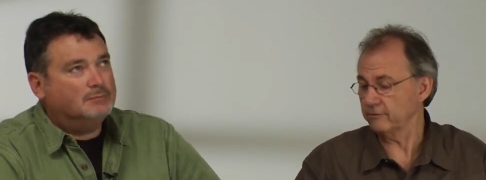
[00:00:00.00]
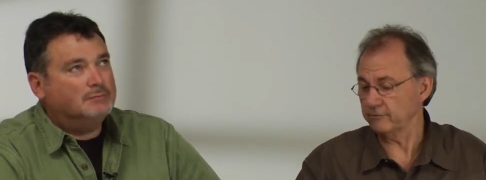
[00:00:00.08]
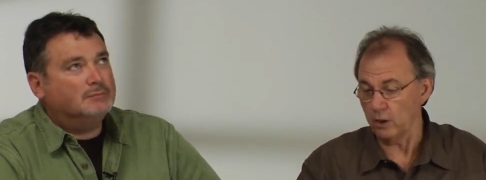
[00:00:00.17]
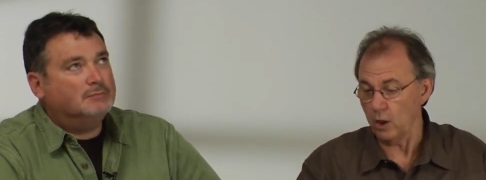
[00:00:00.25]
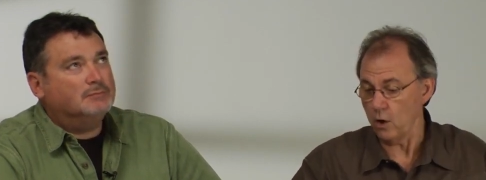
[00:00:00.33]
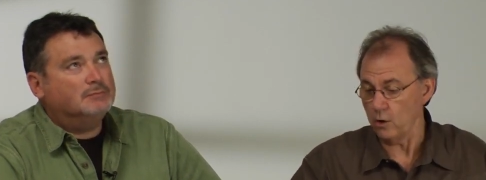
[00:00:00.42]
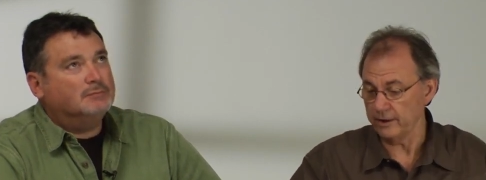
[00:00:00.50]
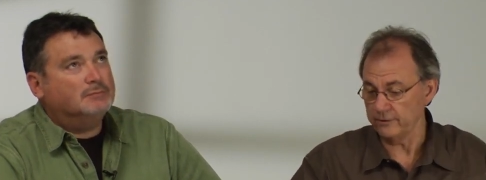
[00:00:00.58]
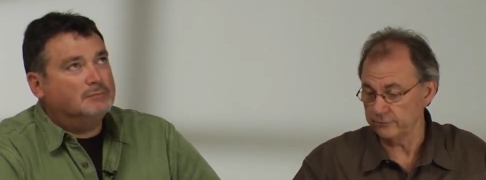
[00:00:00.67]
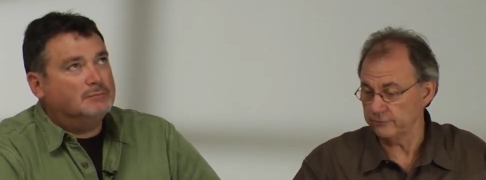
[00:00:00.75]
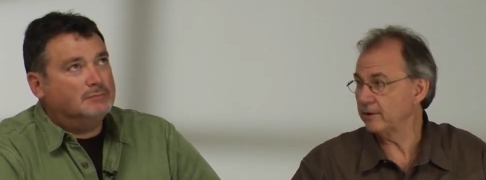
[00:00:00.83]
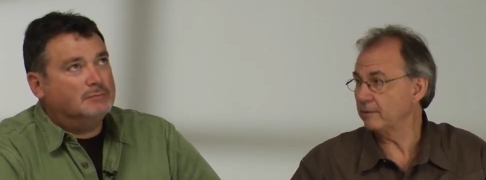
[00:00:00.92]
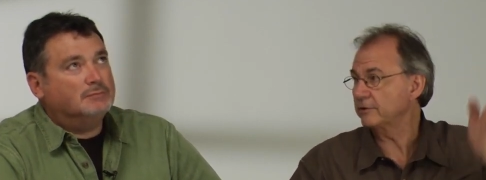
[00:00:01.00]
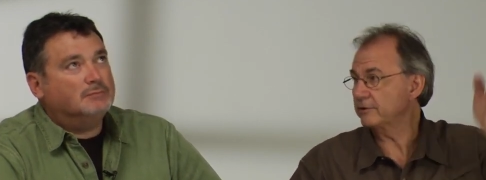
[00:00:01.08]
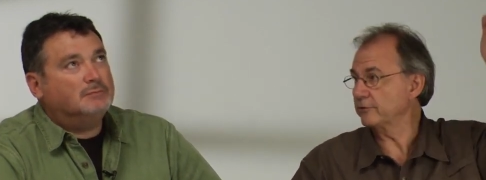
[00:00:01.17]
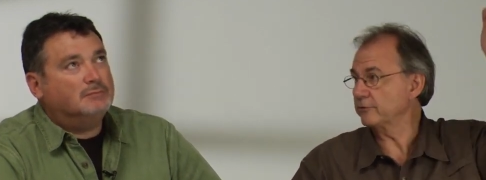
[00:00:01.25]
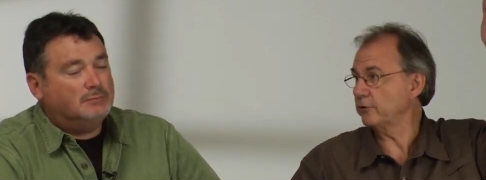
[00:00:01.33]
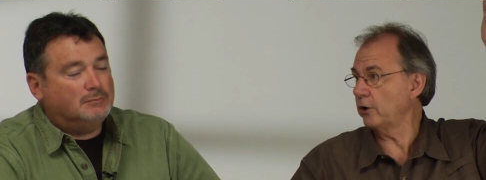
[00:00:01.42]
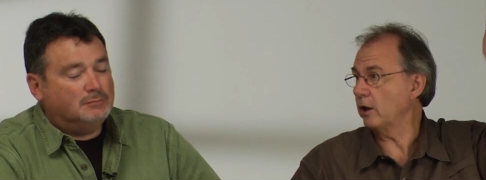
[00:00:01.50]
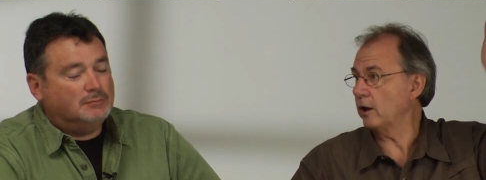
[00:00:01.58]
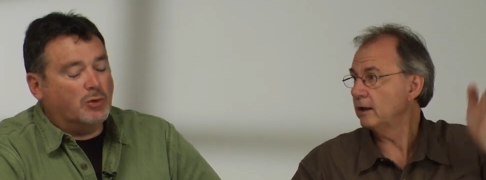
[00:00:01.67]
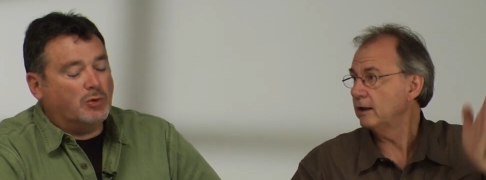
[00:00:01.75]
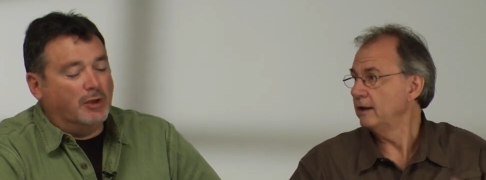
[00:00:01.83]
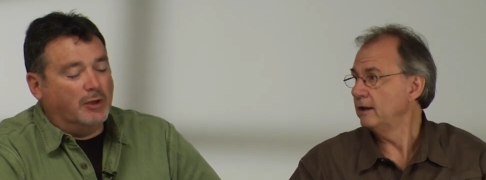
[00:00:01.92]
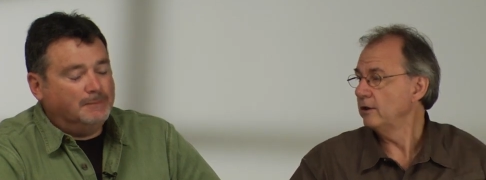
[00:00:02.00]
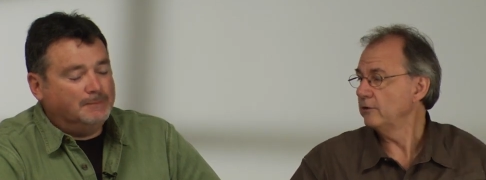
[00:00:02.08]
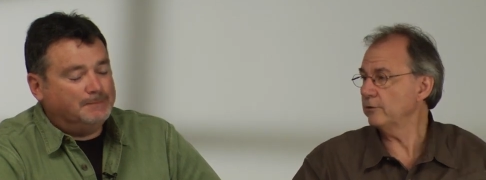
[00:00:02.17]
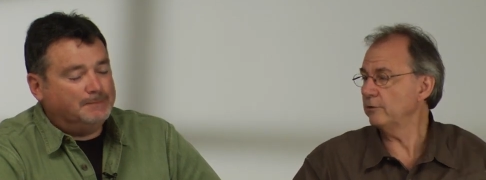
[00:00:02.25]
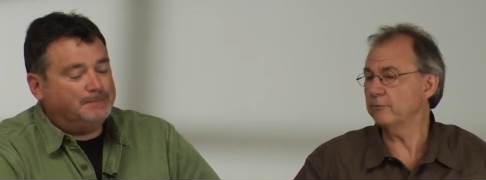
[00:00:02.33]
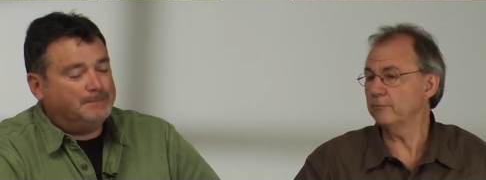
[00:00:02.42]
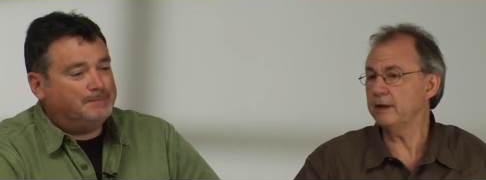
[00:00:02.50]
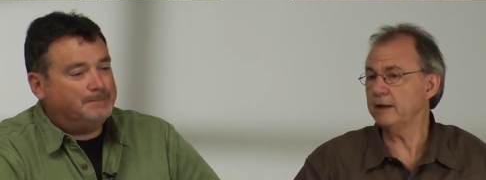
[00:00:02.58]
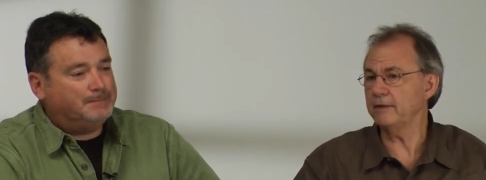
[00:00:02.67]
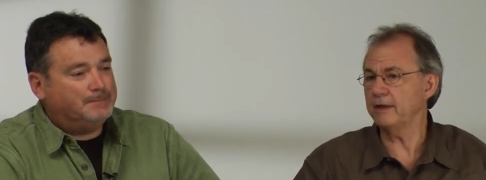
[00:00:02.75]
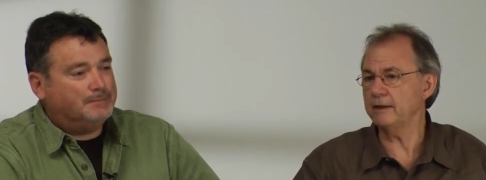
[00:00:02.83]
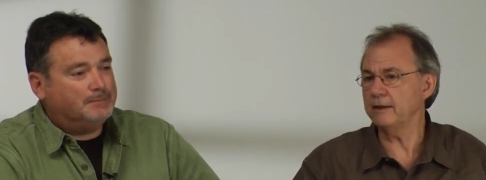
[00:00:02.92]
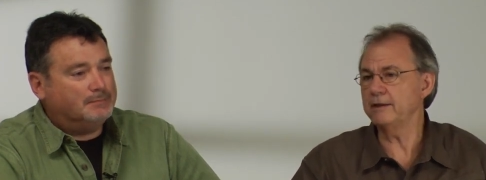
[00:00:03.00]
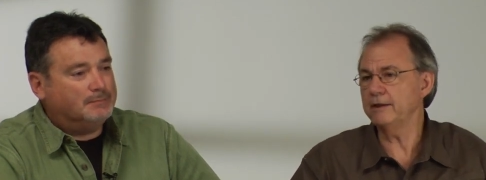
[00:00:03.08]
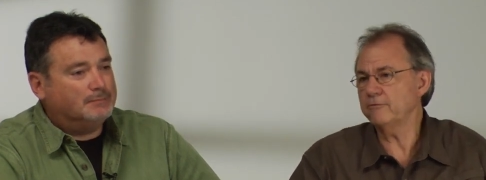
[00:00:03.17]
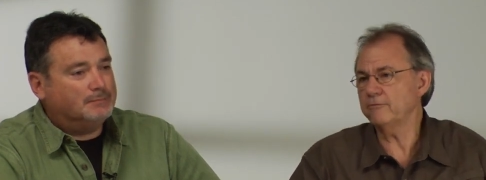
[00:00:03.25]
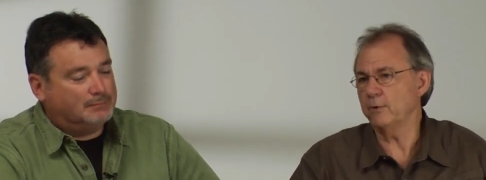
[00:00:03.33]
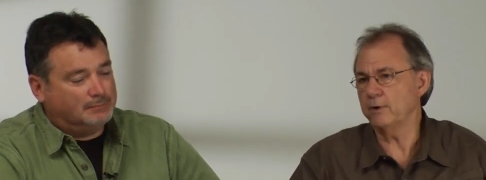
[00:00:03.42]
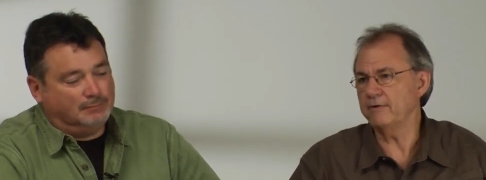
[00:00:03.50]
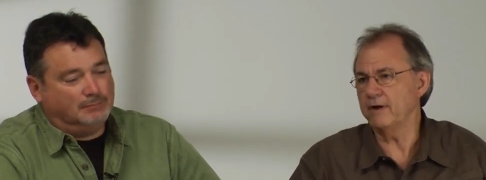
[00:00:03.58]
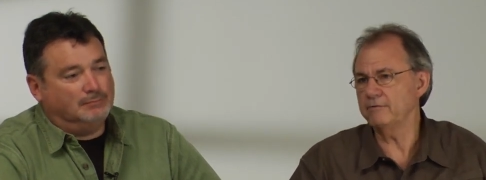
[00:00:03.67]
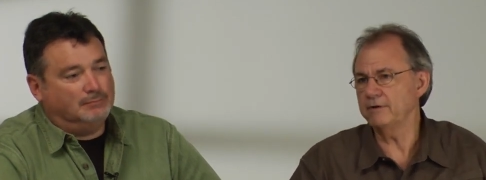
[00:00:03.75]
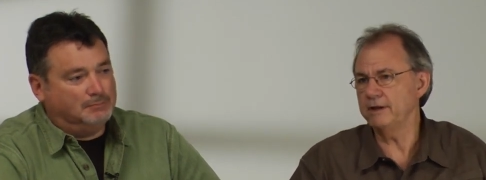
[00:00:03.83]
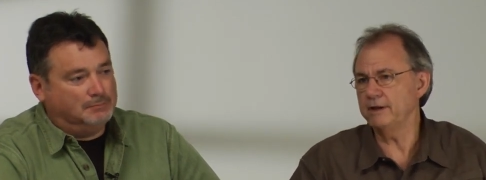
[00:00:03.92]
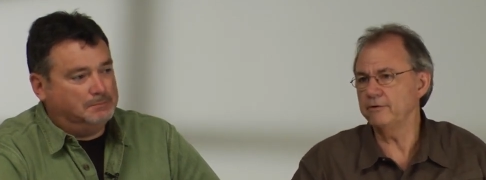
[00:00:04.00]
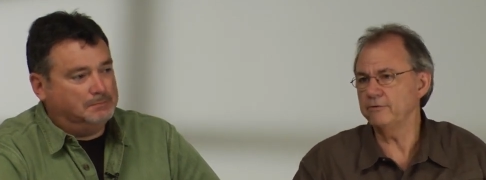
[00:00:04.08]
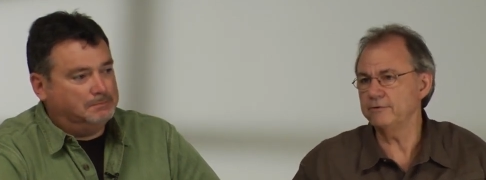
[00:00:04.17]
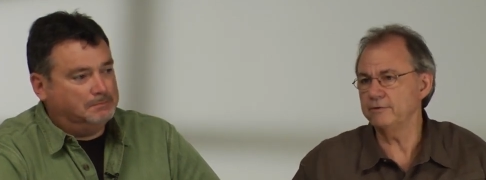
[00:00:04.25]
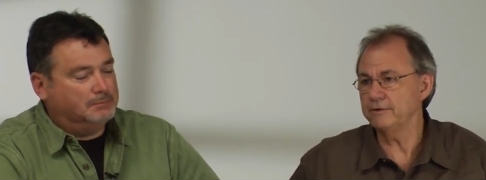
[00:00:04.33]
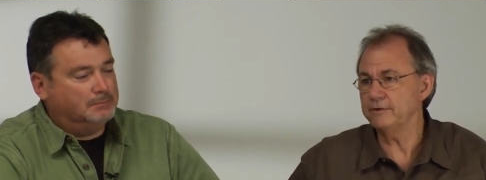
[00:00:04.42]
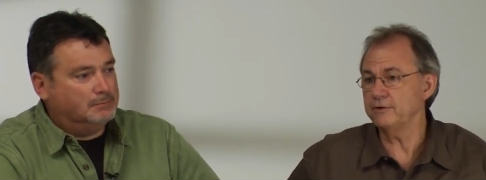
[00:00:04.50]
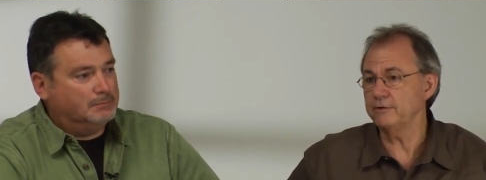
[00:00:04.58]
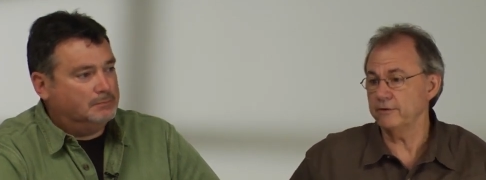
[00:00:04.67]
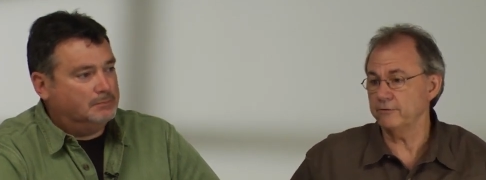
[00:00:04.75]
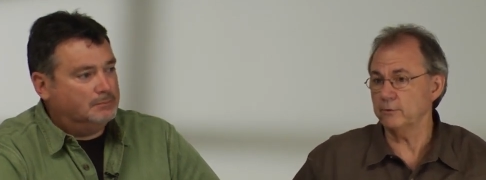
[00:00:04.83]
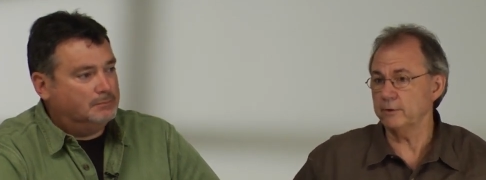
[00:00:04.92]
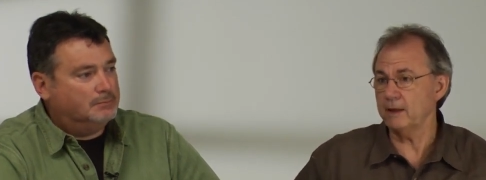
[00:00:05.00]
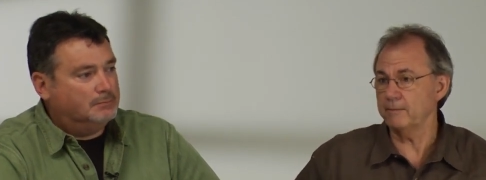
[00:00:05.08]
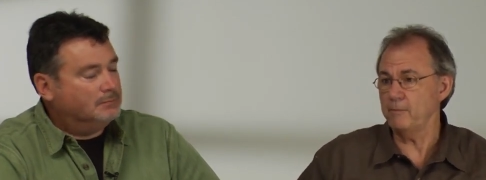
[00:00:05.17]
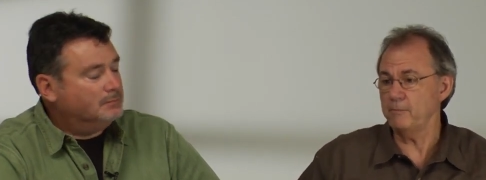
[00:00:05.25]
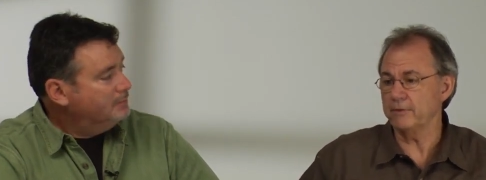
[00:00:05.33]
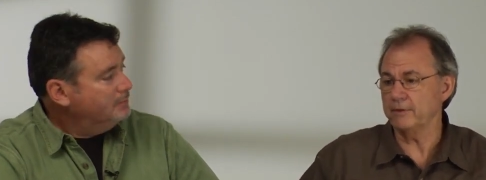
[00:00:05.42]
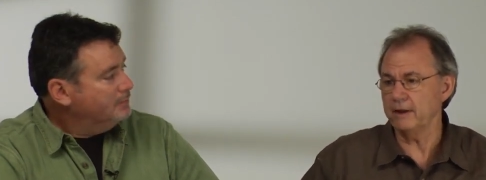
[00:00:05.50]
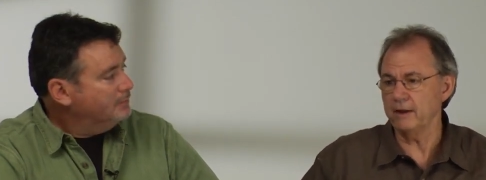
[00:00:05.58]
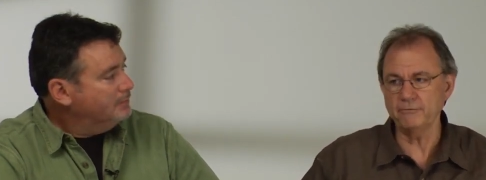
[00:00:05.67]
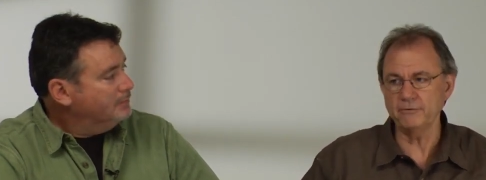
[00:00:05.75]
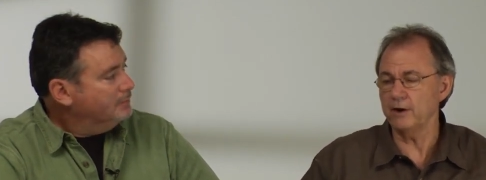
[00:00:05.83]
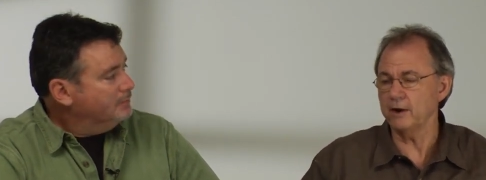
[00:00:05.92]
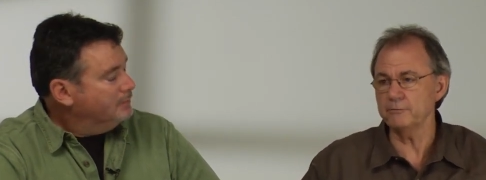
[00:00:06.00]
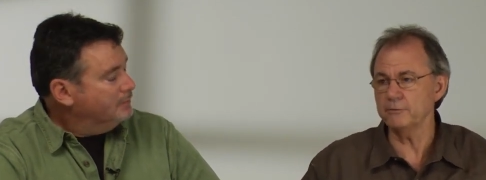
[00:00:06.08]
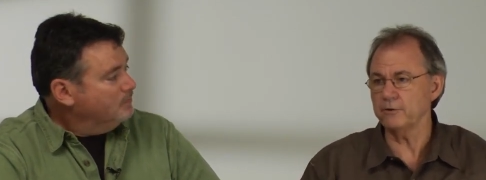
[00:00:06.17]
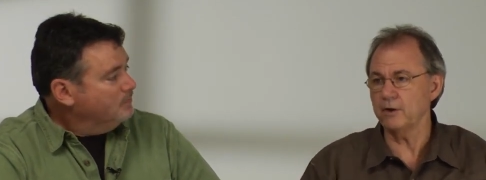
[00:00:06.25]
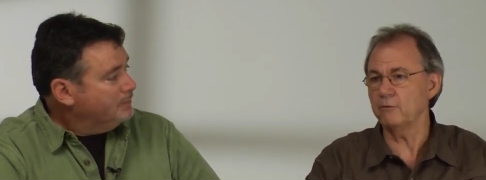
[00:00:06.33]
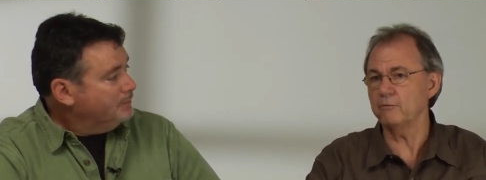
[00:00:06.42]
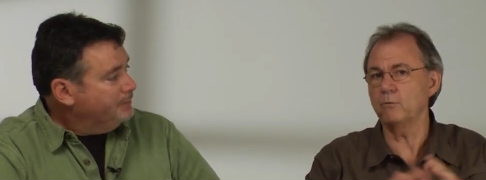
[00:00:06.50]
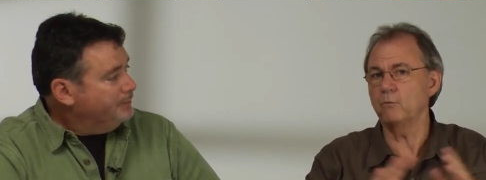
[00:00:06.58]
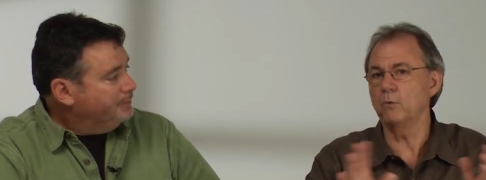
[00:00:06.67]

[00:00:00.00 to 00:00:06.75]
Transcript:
Speaker 1: as long as your subject is tall. Okay. So for me, that it is 45, and it is Da Vinci that sort of came up with it. Photographers all over the